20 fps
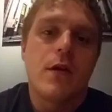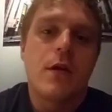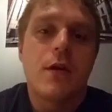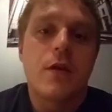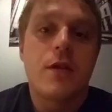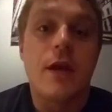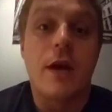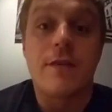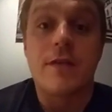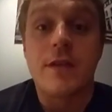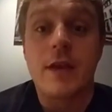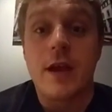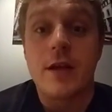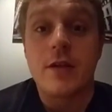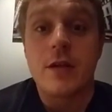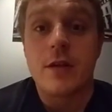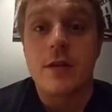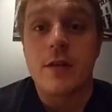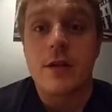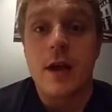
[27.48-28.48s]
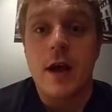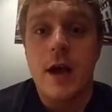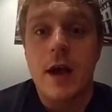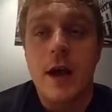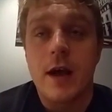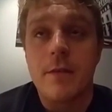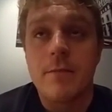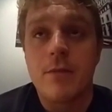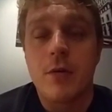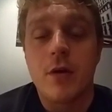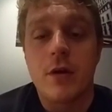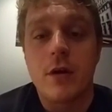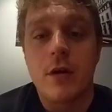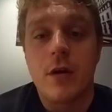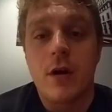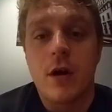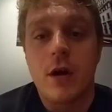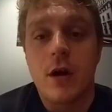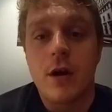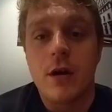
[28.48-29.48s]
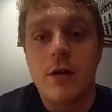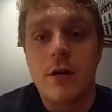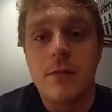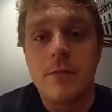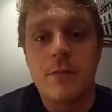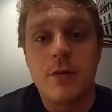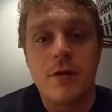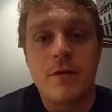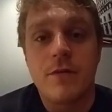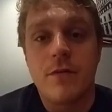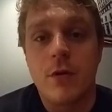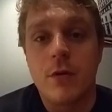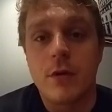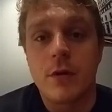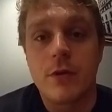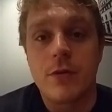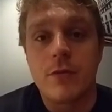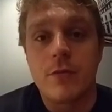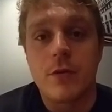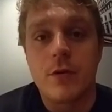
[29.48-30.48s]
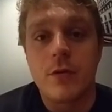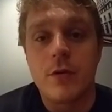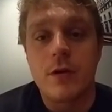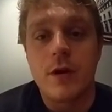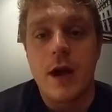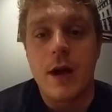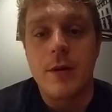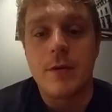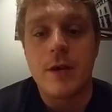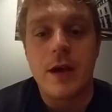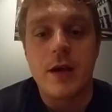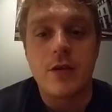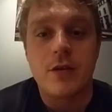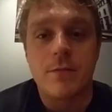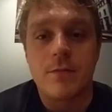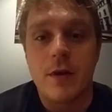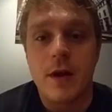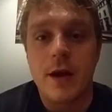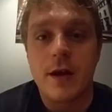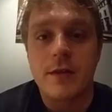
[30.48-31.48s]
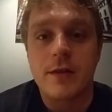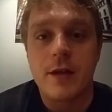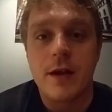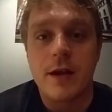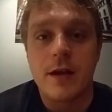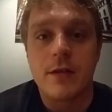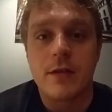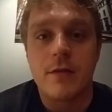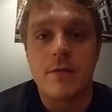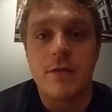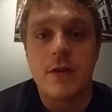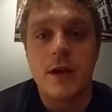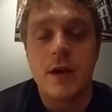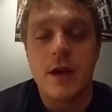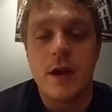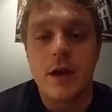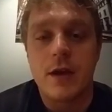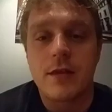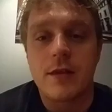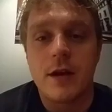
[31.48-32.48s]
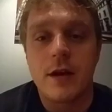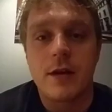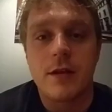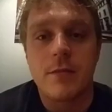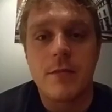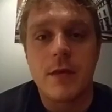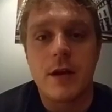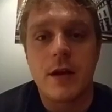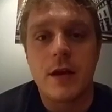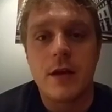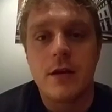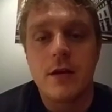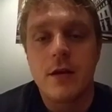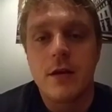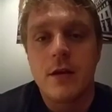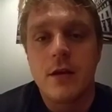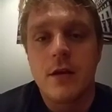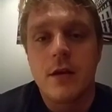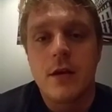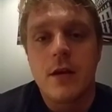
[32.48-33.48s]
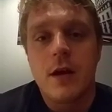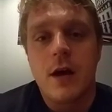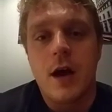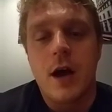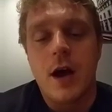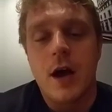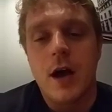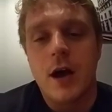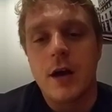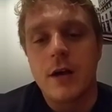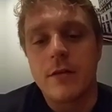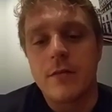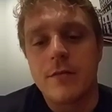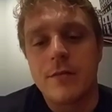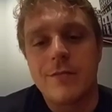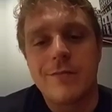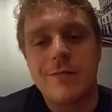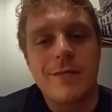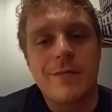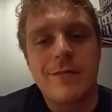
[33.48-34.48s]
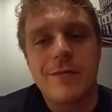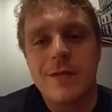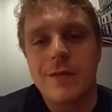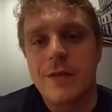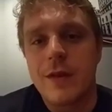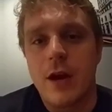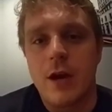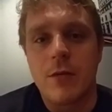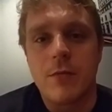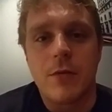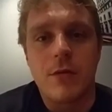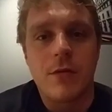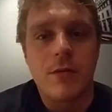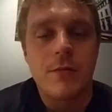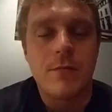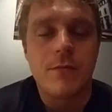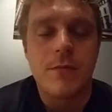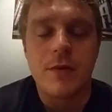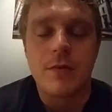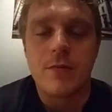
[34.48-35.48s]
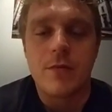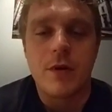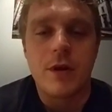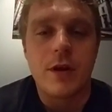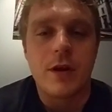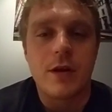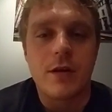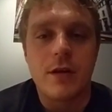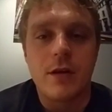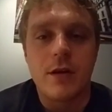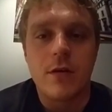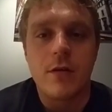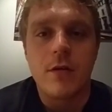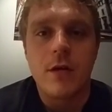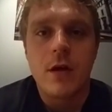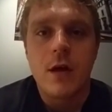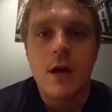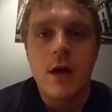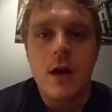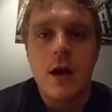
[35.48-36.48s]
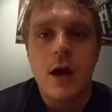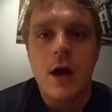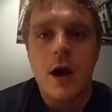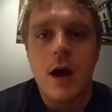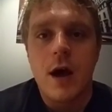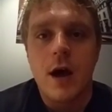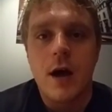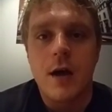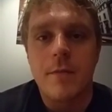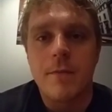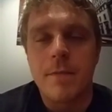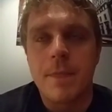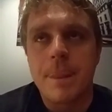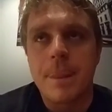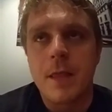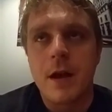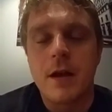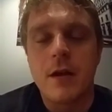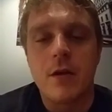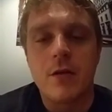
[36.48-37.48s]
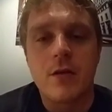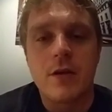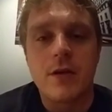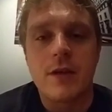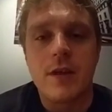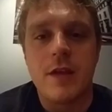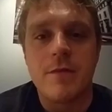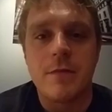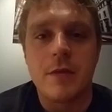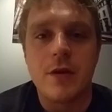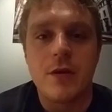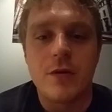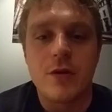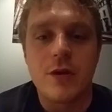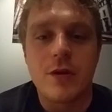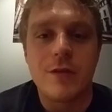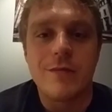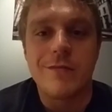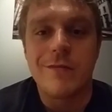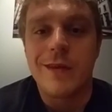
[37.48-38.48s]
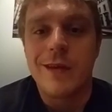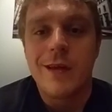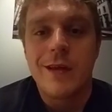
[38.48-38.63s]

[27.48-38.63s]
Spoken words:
Jeff Sessions got put forward through a nomination process of the Senate committee. It's terrible, but what are you going to do? I know Steve Mnuchen,